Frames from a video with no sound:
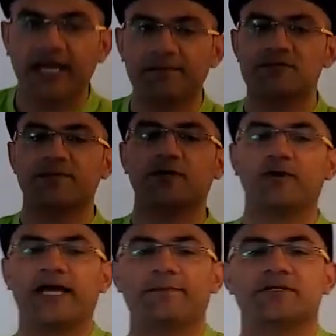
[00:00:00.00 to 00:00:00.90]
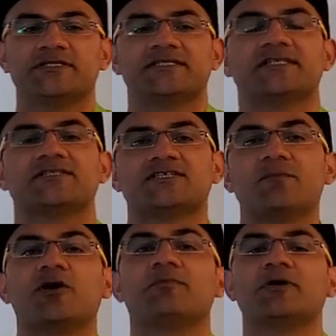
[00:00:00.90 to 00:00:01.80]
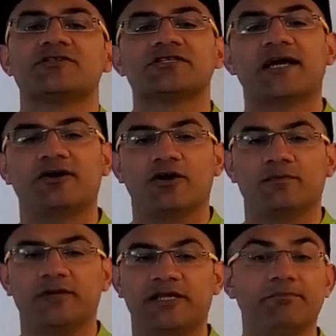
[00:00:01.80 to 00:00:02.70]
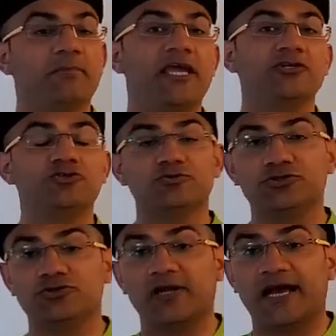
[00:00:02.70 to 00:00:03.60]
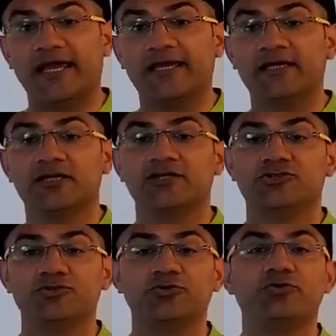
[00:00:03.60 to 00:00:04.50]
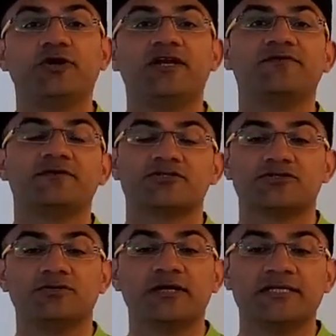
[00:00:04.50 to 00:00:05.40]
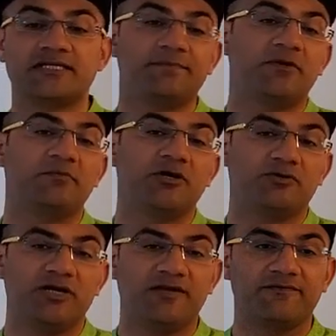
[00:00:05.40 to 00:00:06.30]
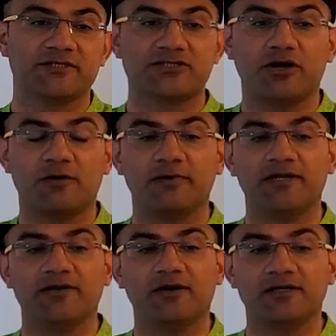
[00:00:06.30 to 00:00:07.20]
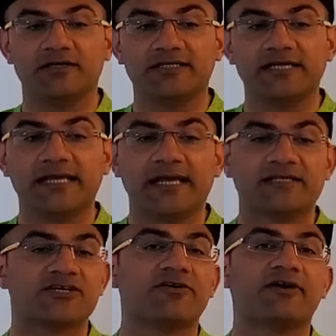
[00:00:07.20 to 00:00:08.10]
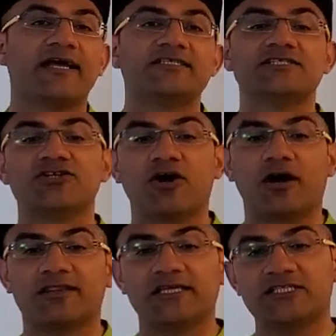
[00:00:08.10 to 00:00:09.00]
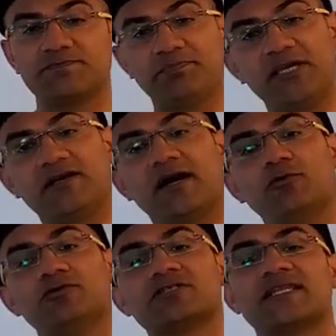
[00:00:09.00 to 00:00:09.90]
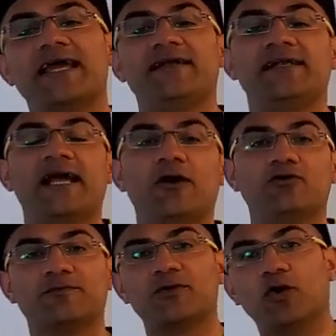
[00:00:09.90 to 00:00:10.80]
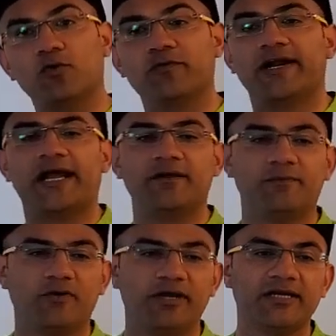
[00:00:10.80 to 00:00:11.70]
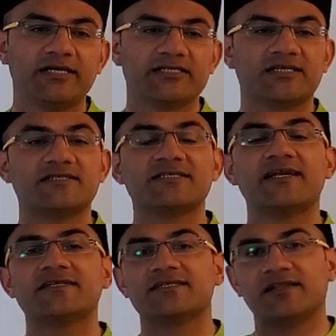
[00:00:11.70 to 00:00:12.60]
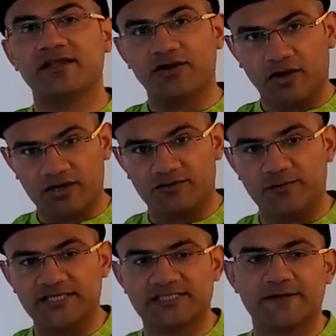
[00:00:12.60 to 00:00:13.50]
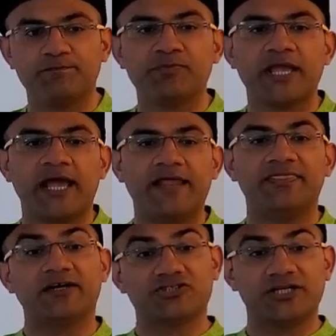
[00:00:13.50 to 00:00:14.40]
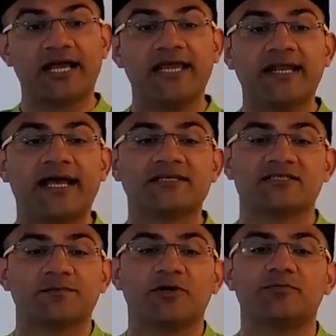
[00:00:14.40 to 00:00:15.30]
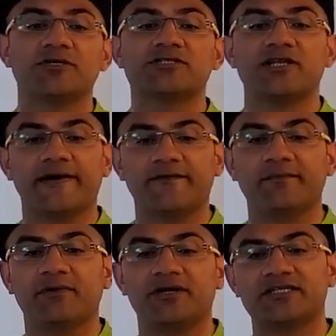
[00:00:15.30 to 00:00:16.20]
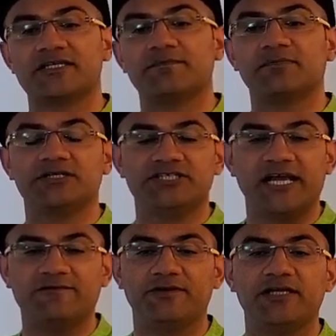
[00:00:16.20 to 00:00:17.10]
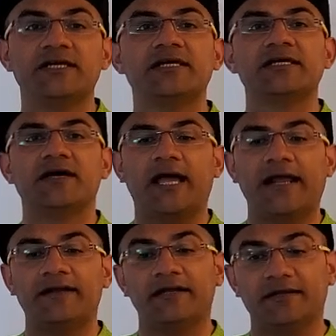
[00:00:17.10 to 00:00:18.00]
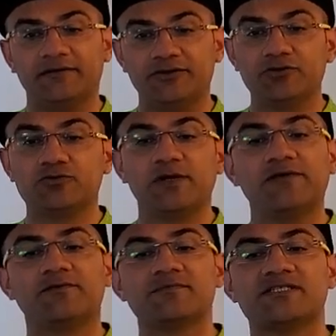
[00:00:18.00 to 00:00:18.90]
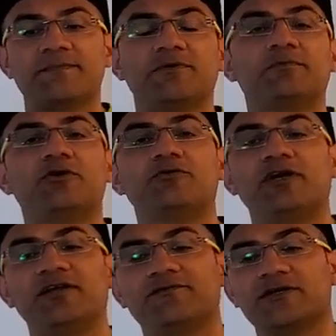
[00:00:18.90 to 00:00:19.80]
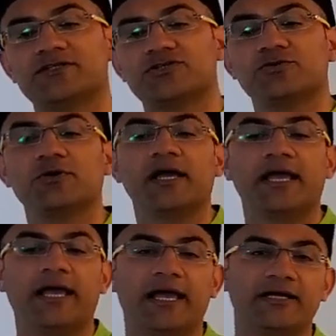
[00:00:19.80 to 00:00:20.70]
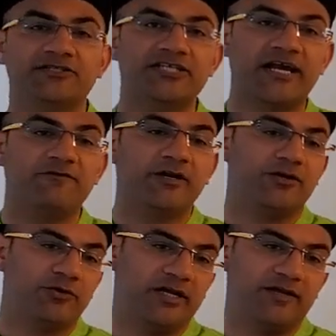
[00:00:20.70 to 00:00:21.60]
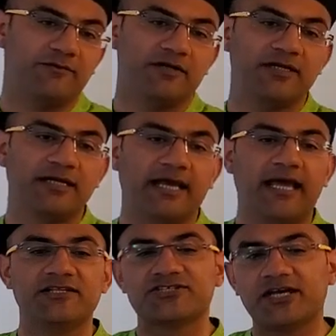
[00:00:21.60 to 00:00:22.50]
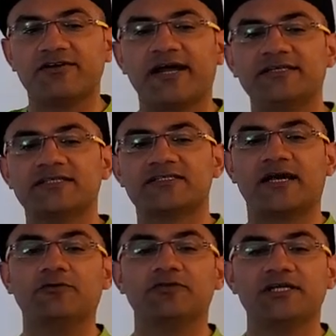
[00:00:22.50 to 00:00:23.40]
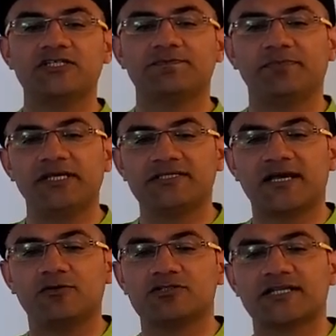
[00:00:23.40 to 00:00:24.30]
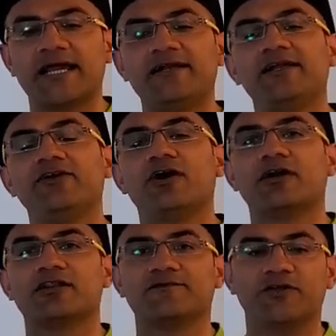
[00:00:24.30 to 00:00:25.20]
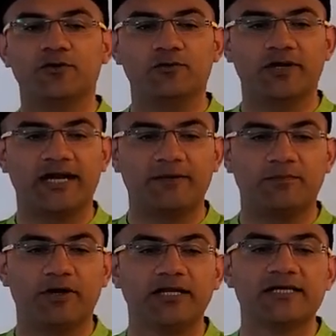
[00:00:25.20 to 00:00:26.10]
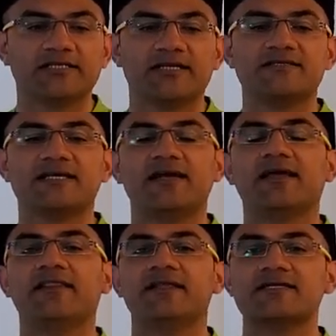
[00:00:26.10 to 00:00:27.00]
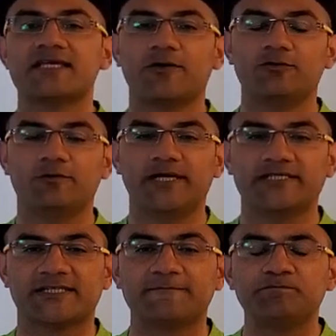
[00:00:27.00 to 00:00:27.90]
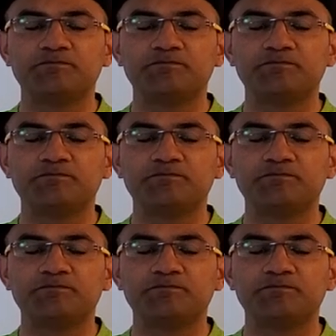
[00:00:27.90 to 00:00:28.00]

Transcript: hemisphere, what happens is the summer months are normally May, June, July, June 21st to September 21st, normally called it. Sunrise is northeast, peak out slightly out of the overhead point. Sunset is in the northwest. And Dakshinayana has summer months November, December, January, and usually from September 21st to January 21. And sun rises southeast, peaks out slightly north of the overhead point, sunset in the southwest.